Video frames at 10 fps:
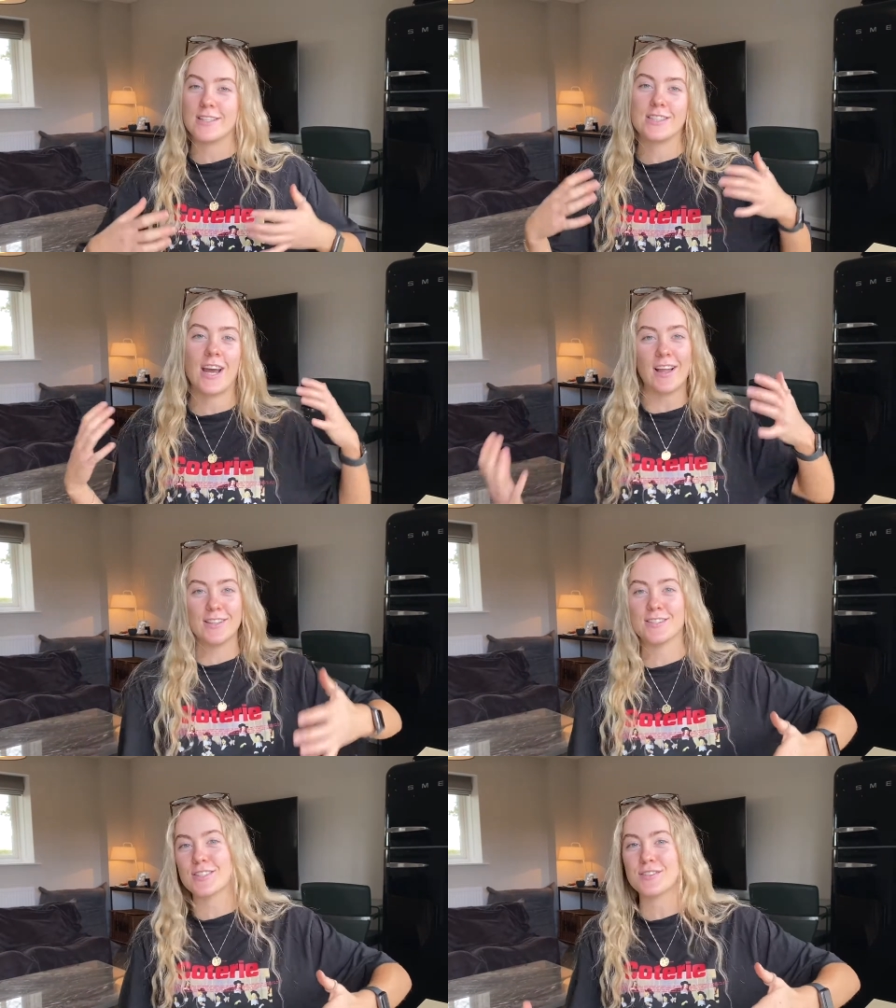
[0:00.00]
to
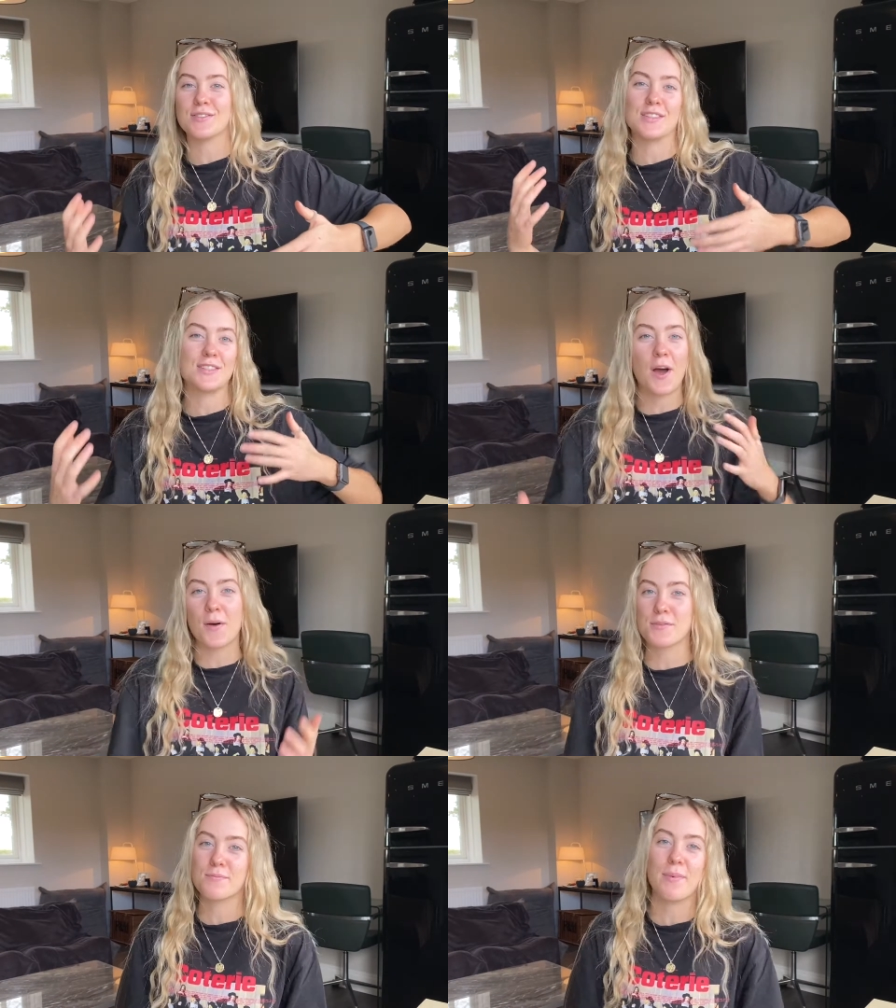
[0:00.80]
challenge us for the
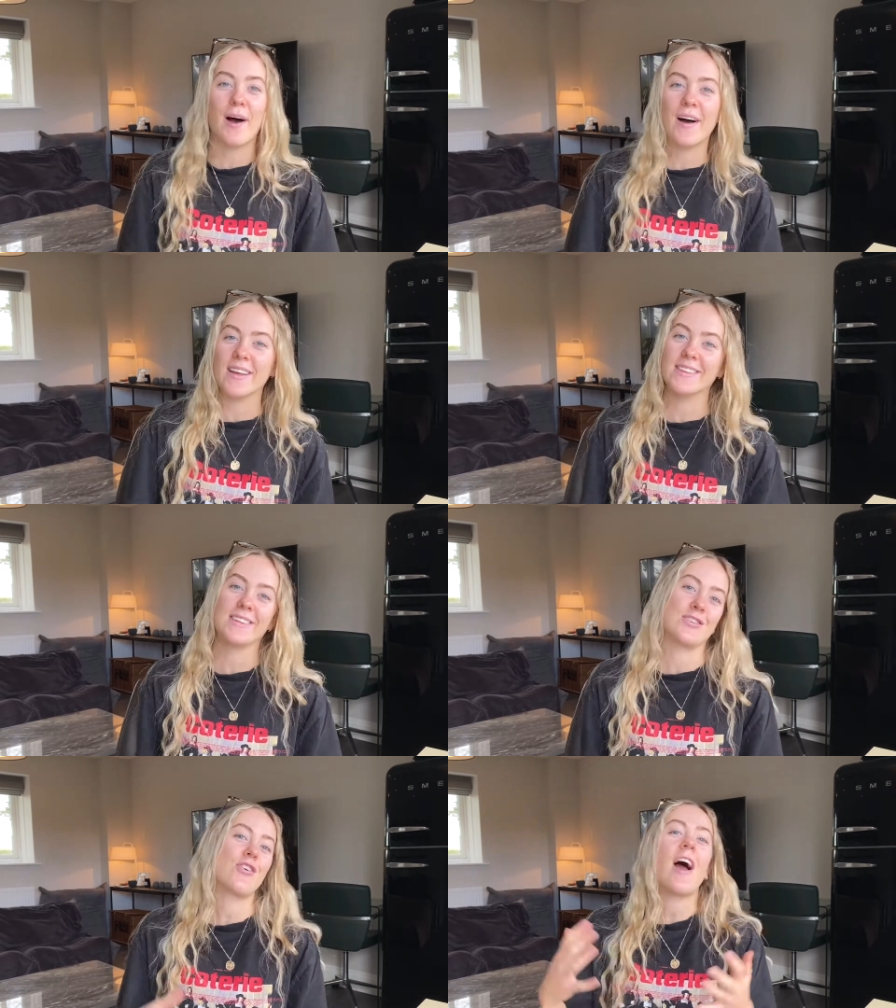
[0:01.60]
top spot
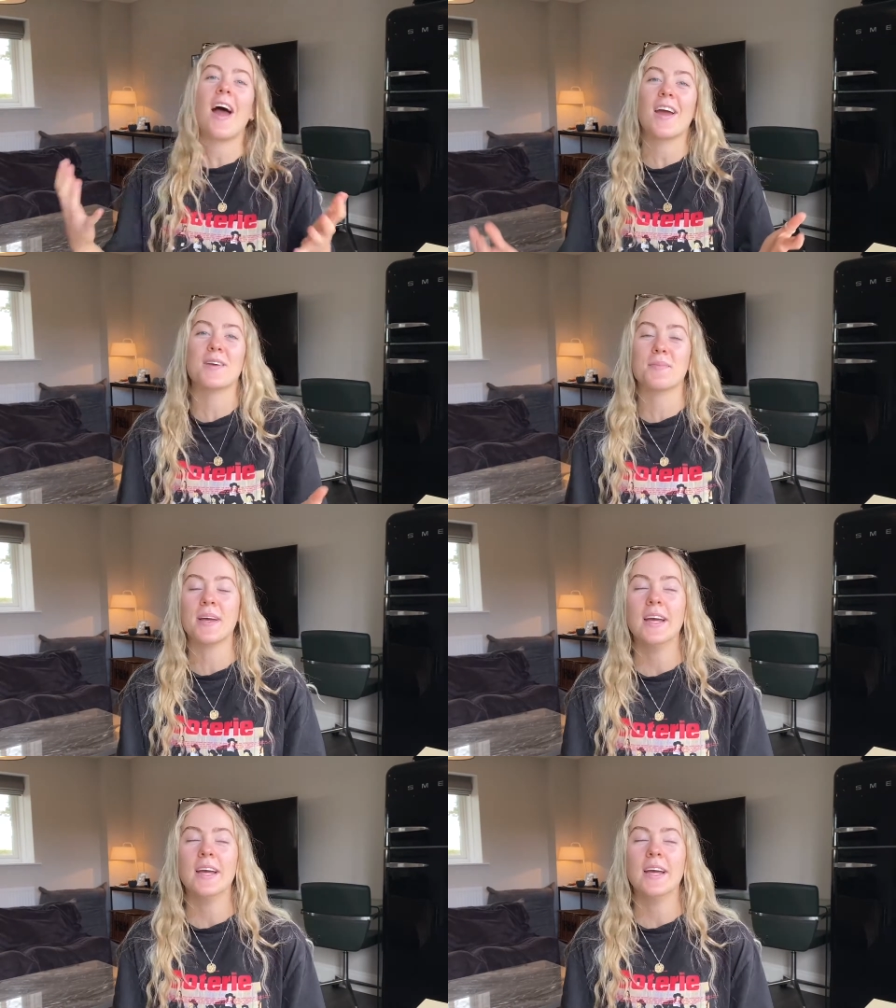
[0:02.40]
in tribe.